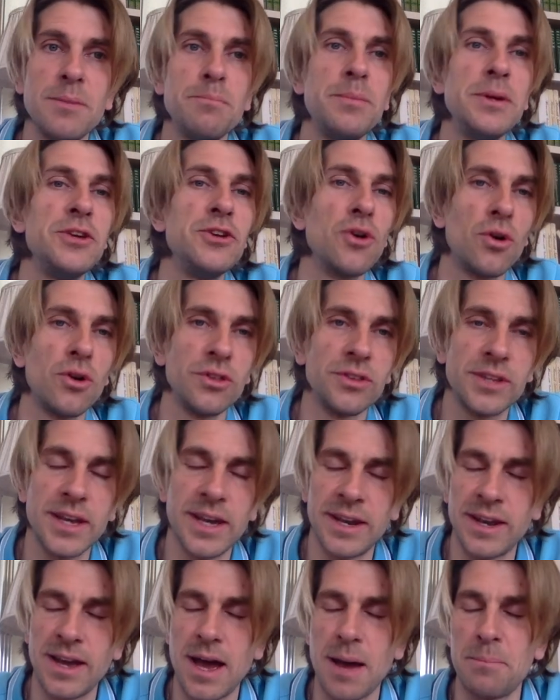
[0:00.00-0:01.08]
beyond
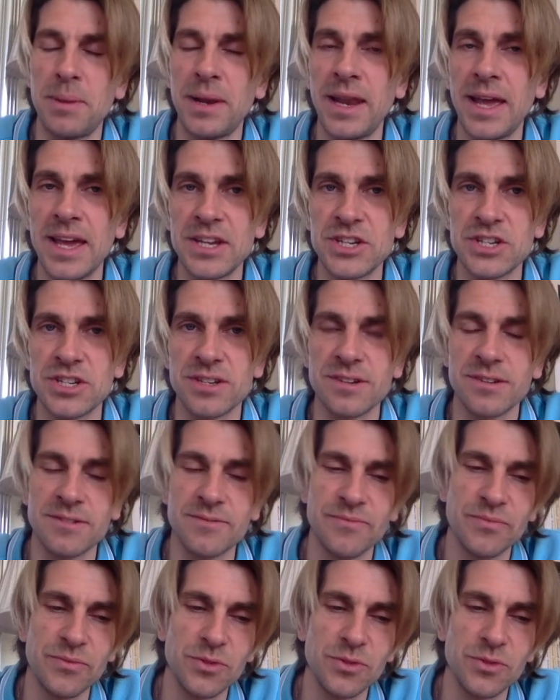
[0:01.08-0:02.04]
any appellation